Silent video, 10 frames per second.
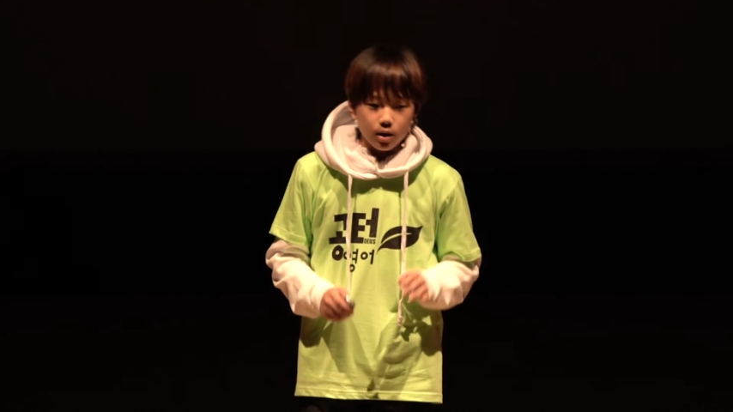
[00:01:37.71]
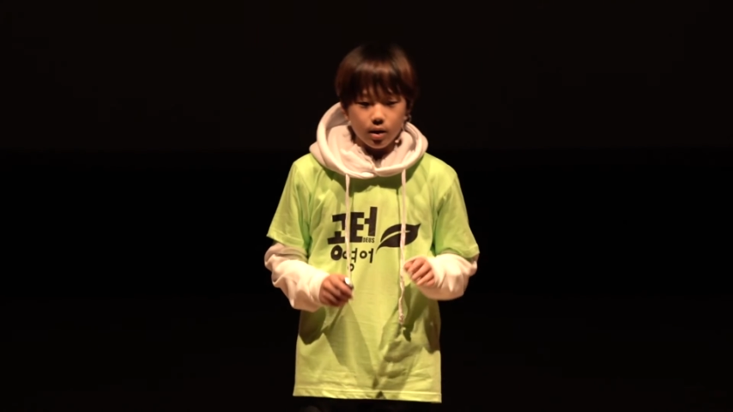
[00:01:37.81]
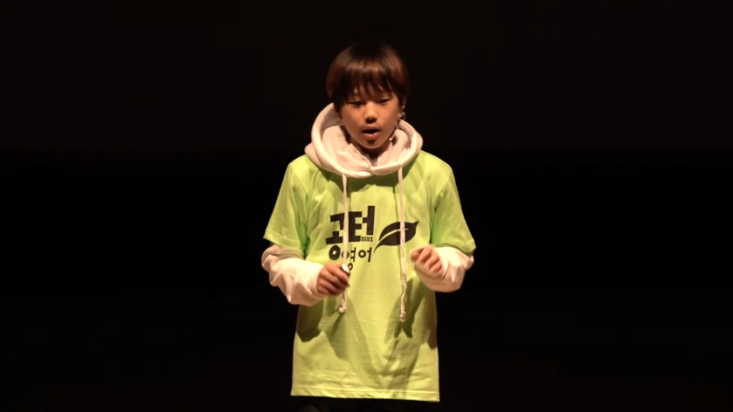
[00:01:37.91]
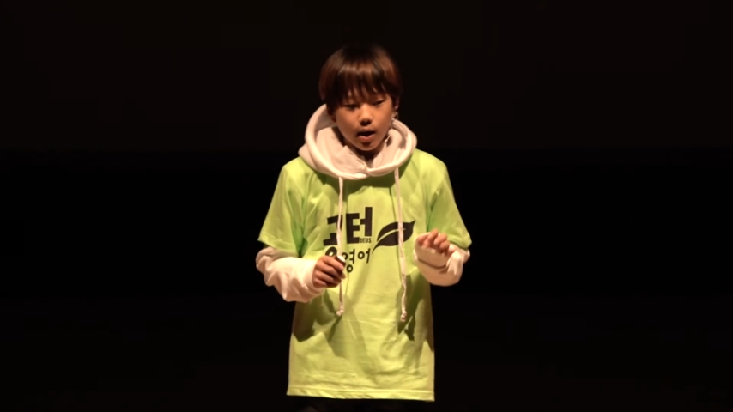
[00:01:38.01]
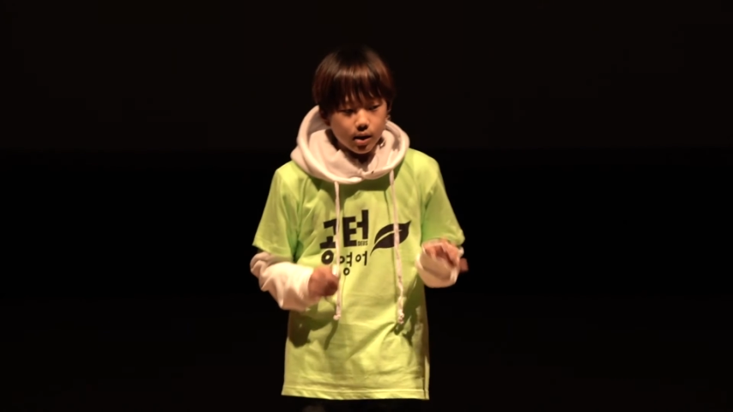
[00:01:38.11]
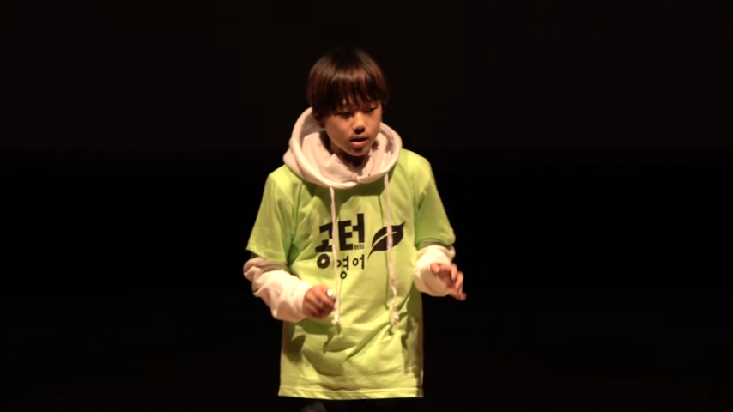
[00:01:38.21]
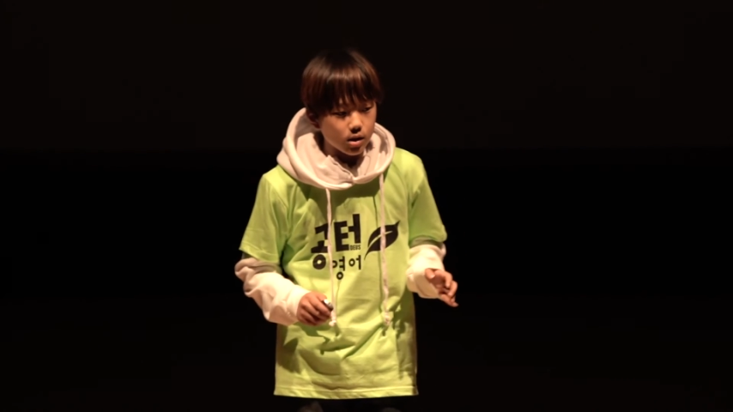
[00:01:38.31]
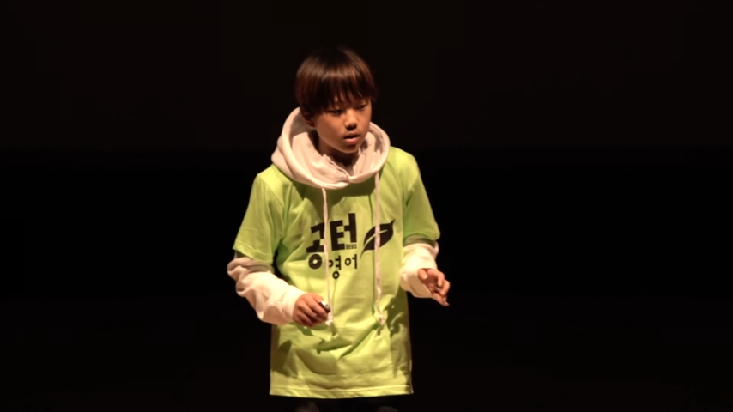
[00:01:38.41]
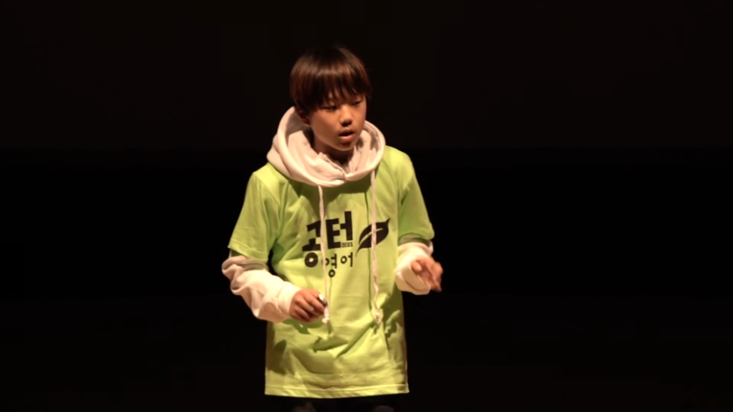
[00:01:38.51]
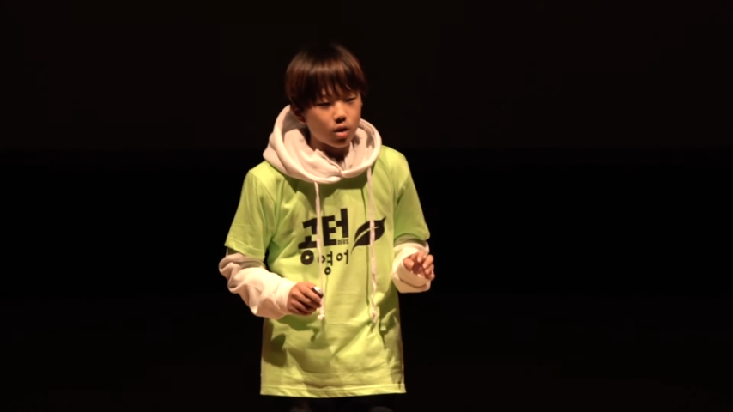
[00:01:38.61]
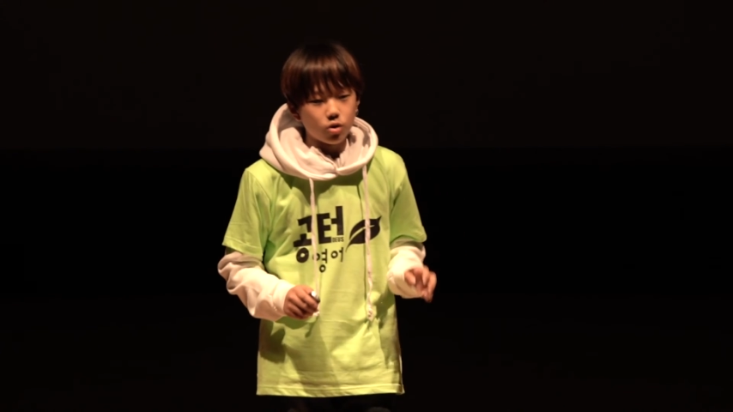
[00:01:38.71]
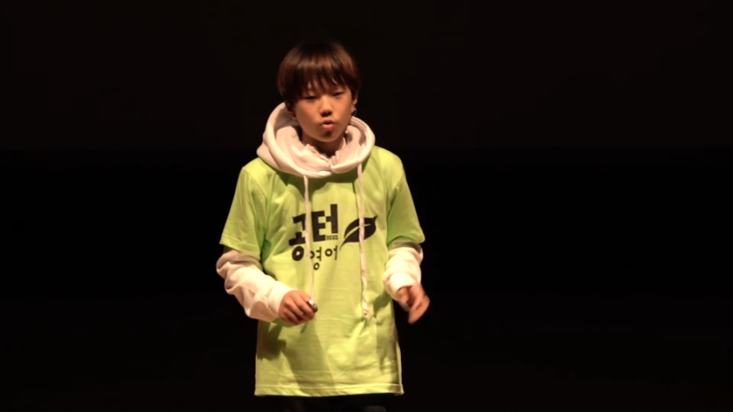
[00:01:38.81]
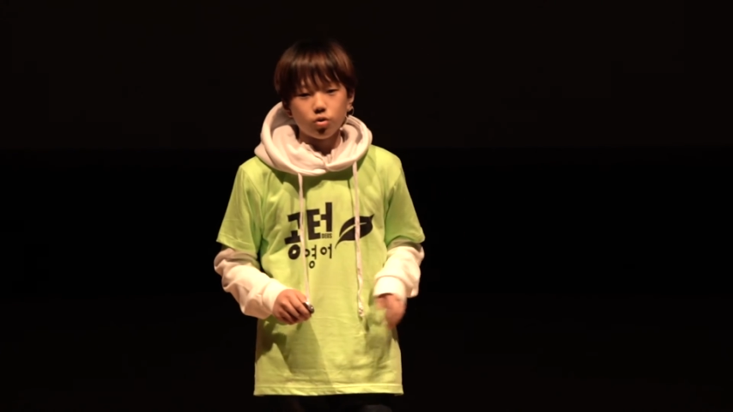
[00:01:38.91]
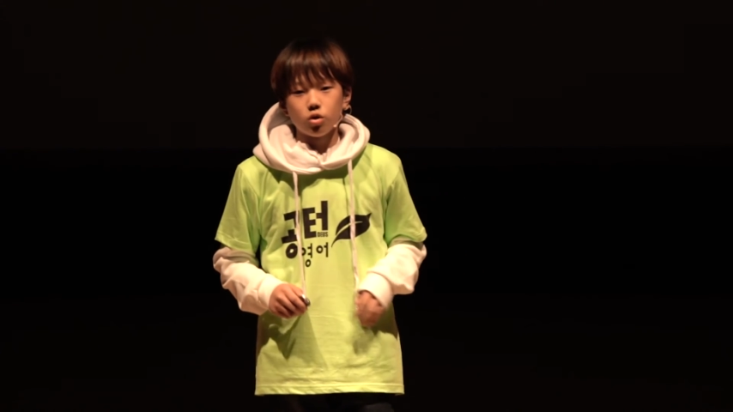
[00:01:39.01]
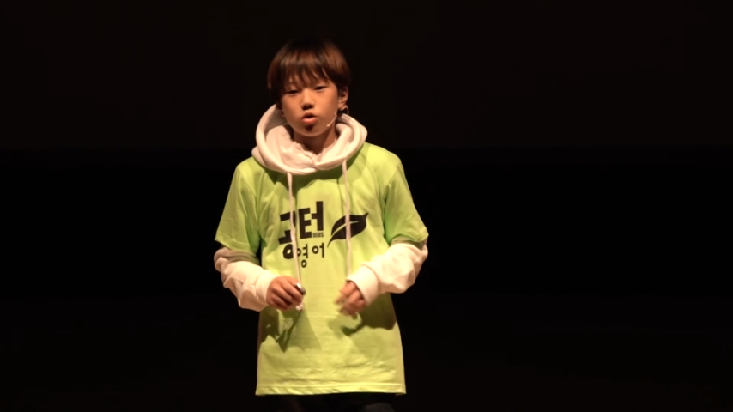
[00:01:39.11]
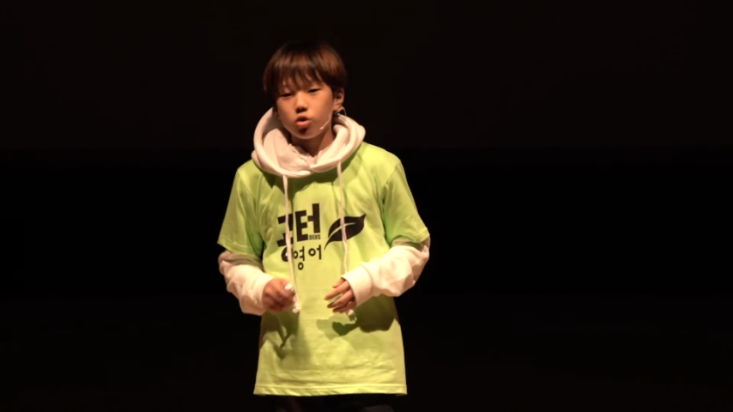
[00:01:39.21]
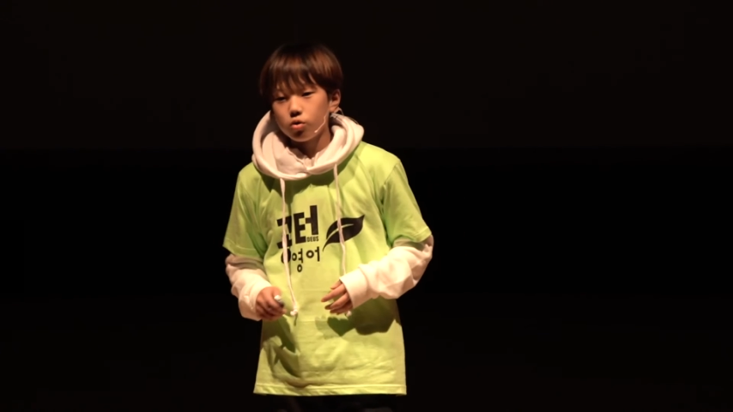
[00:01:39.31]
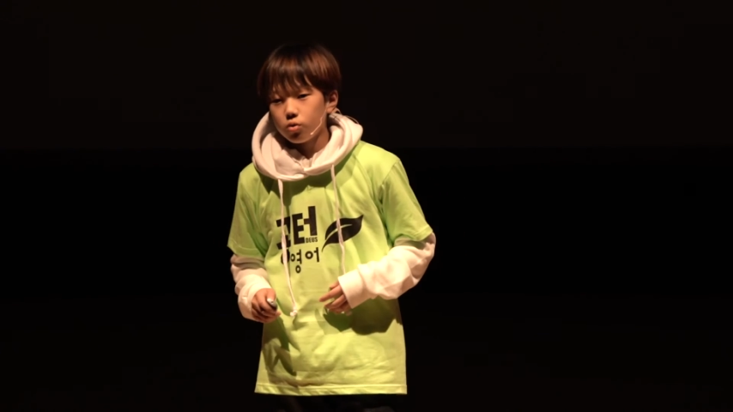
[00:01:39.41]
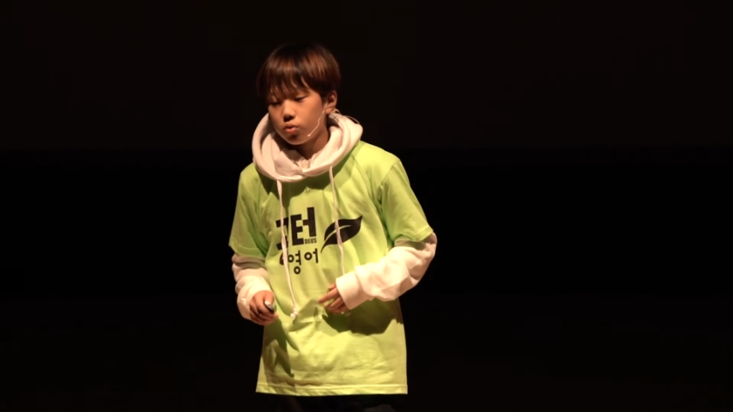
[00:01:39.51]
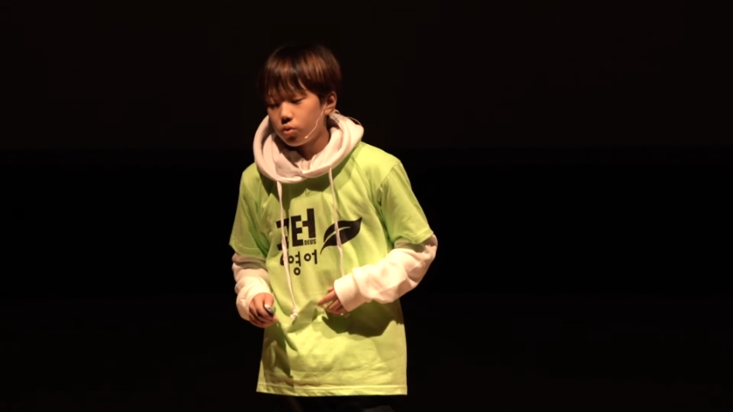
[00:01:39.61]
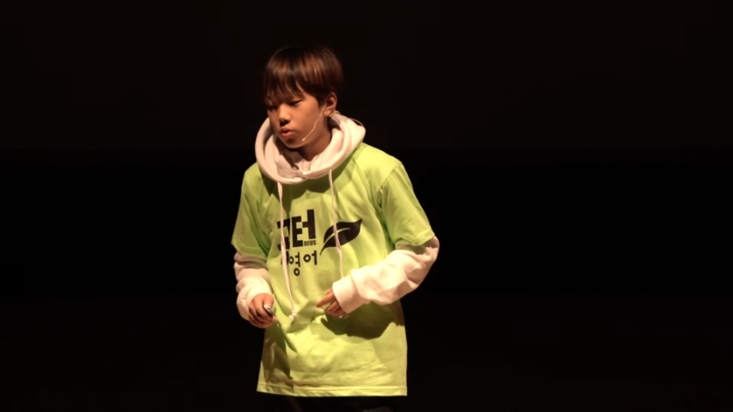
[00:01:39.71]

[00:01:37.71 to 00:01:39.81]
Did Edison not know the truth?